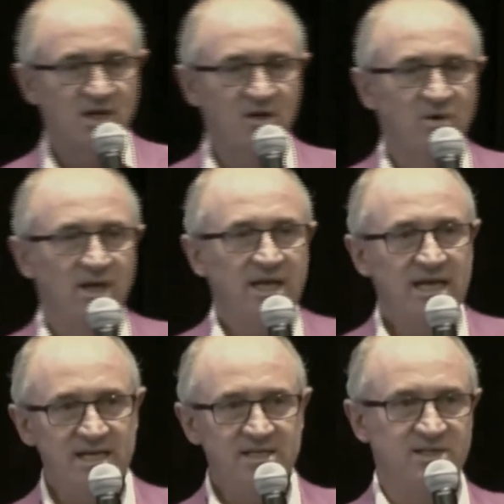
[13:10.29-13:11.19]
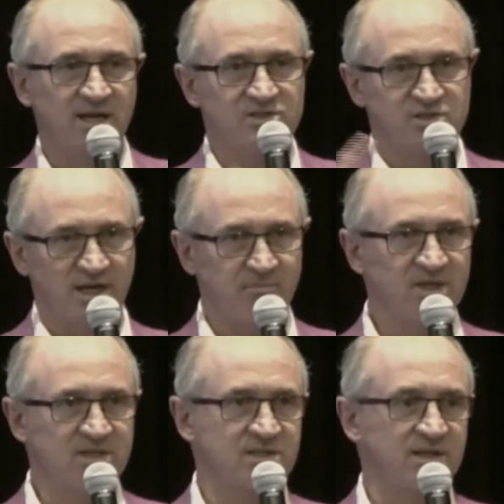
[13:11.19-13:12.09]
he says, shut up and
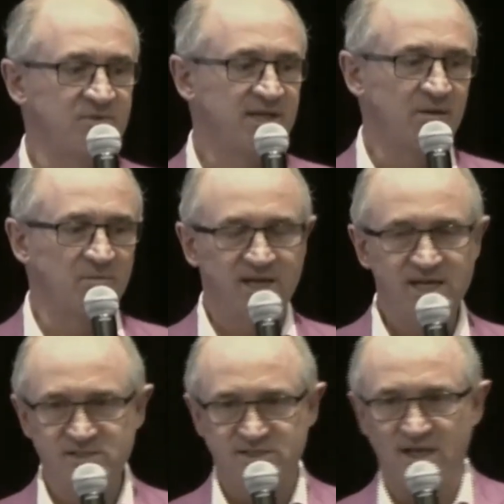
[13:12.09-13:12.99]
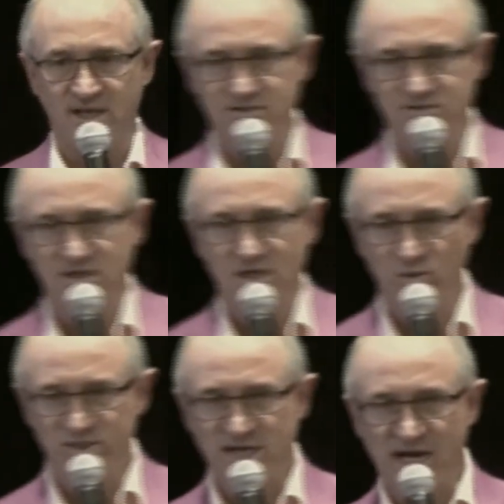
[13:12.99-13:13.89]
listen, name and title, but he says, when
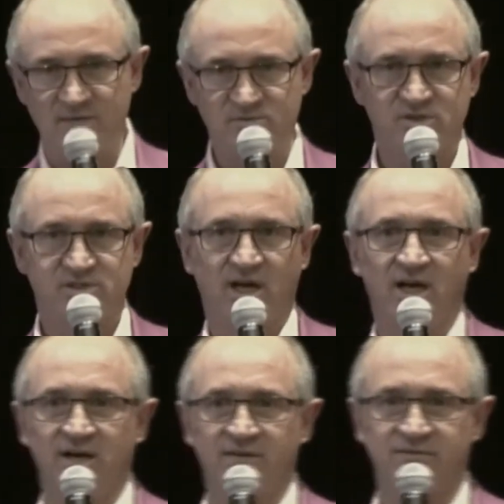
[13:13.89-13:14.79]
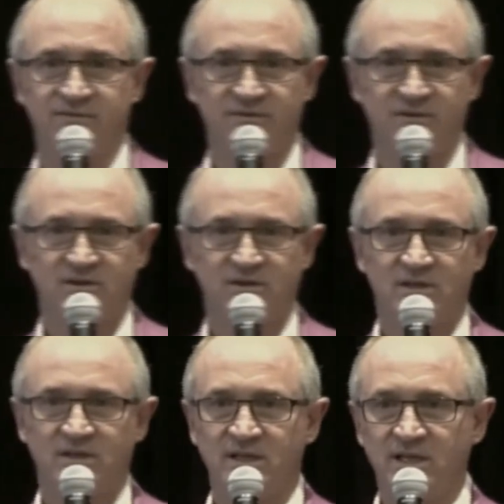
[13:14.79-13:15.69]
times are tough,
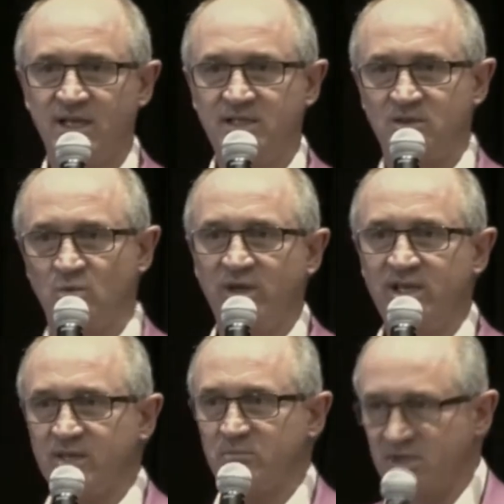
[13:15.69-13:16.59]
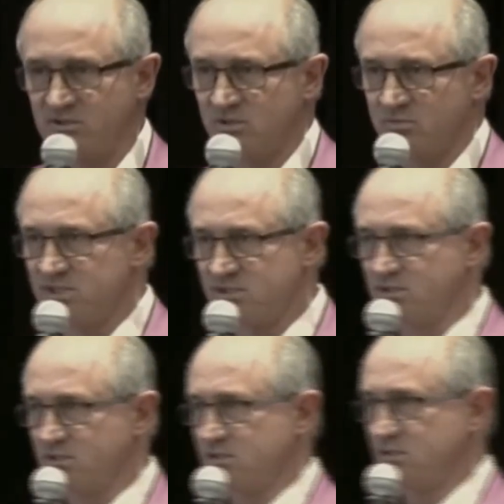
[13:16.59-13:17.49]
eat the weak and build your
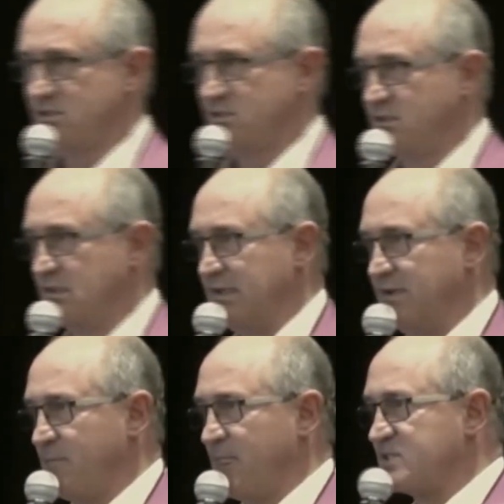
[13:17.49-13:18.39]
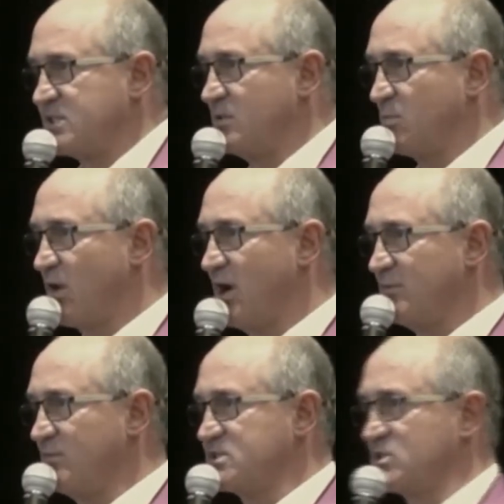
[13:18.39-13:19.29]
business. See, the problem
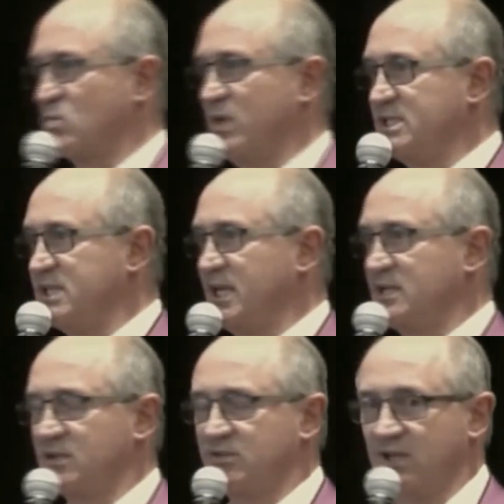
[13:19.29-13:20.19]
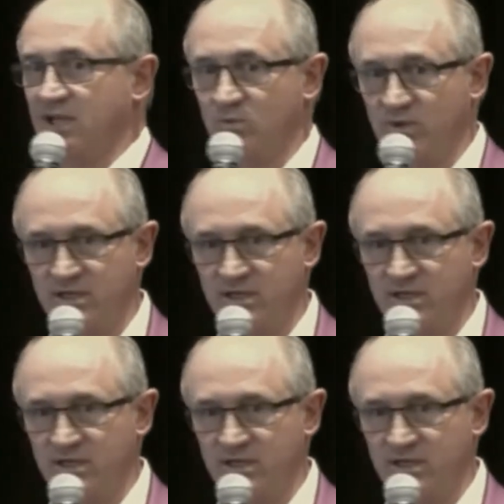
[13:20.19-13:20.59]
is we tend to think when